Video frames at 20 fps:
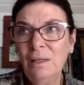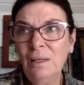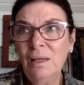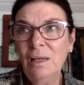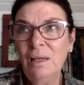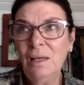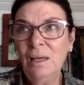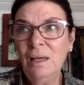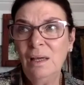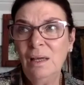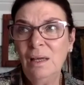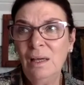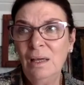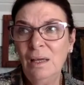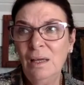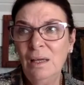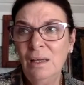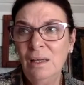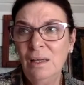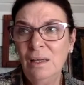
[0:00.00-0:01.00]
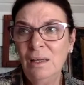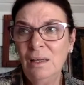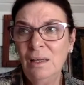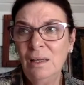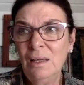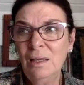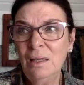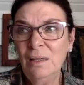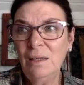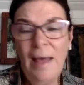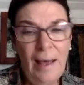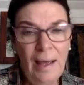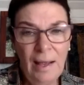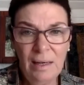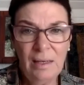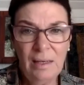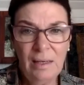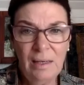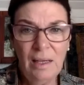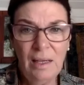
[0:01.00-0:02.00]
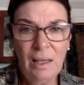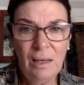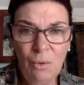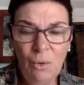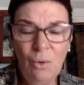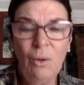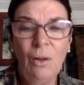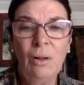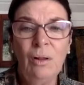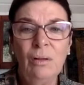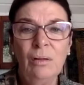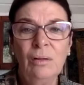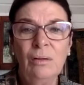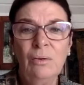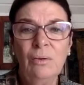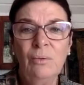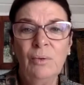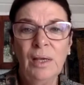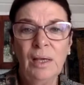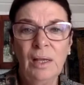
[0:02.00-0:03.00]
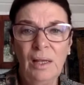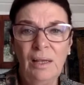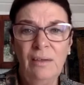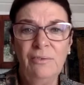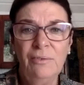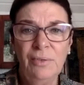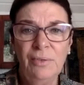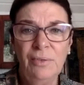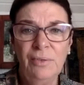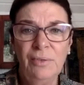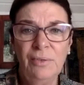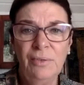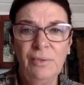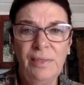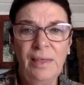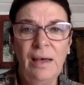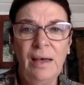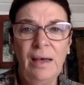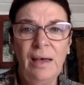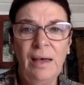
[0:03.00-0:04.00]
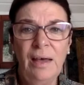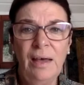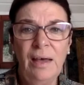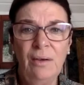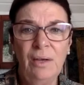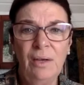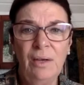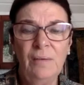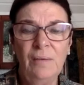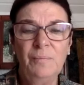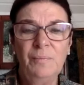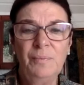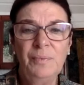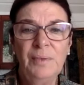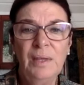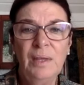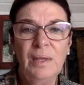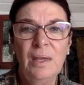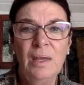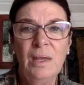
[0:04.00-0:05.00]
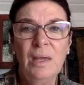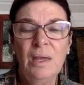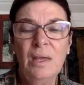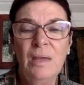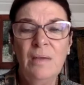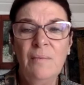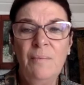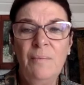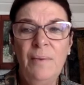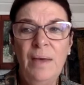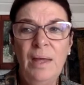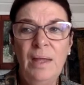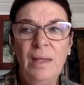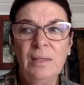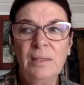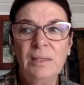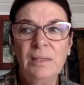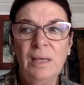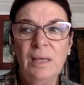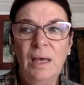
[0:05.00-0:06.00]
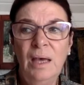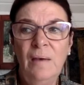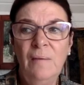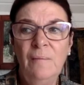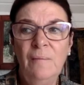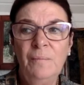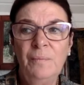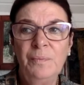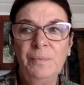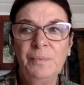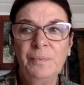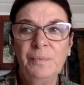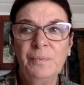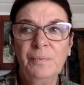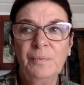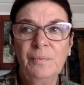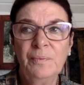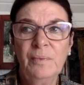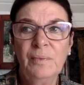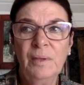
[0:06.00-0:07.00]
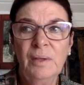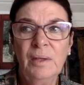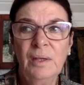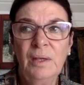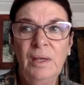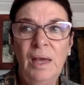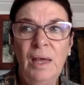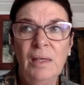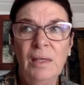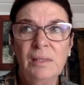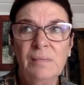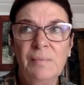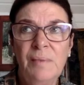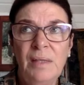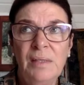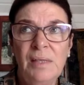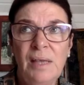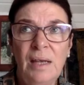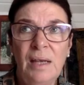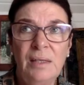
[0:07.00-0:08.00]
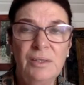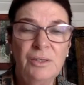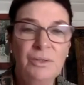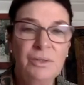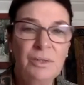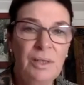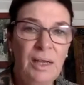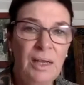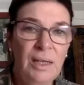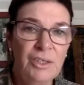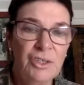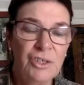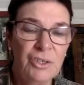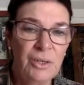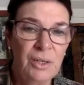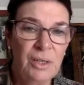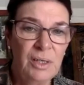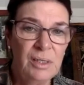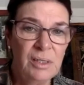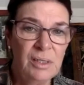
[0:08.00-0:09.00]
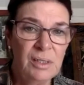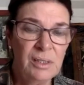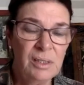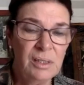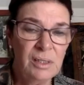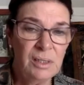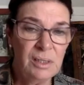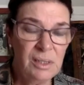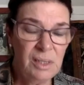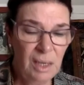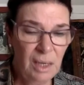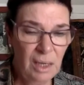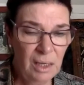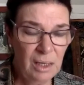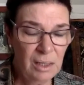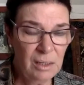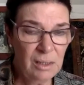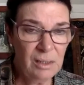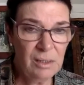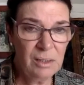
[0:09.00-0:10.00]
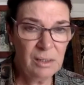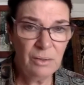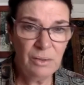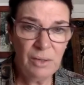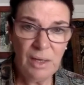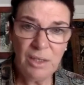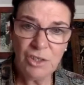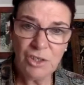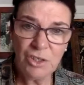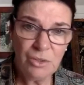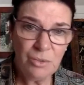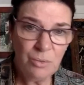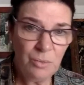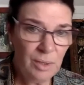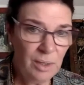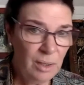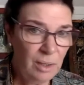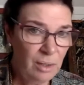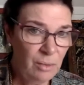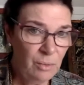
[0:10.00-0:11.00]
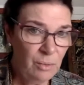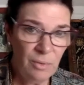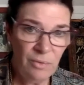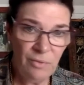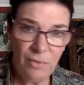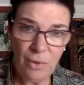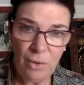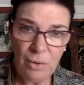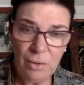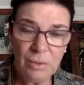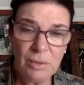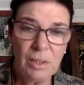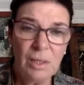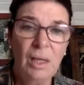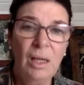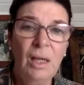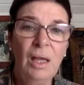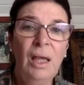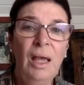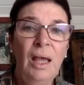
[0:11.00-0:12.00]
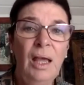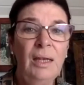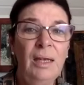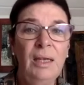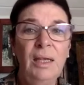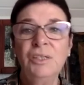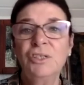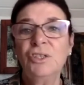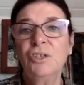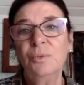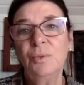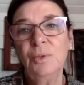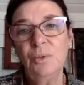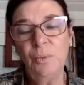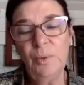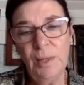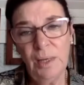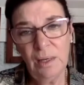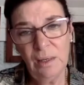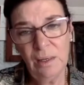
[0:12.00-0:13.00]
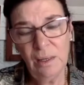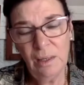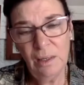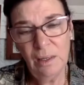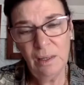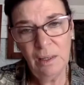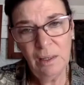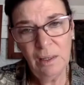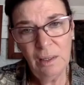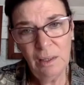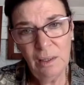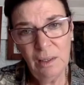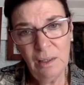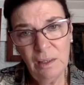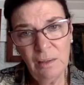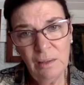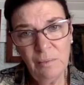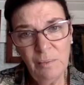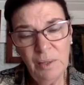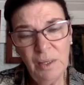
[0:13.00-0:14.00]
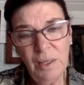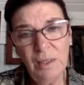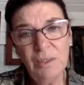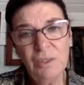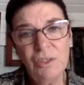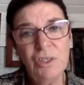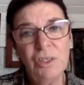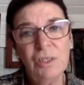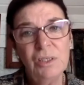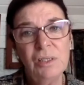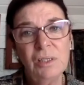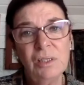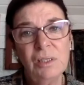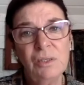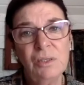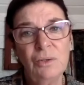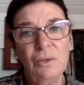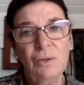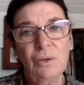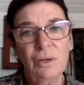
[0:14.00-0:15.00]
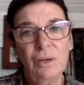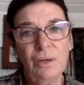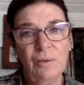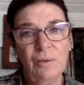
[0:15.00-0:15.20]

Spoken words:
uh, that at all. We can live without it. But yes, man's attitude to nature is sick, so nature will revolt. And nature will win because she's the stronger.